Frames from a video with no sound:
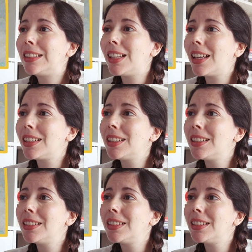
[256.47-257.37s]
that
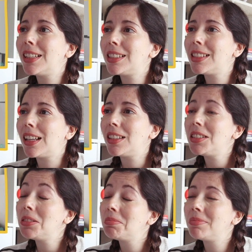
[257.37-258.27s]
salad.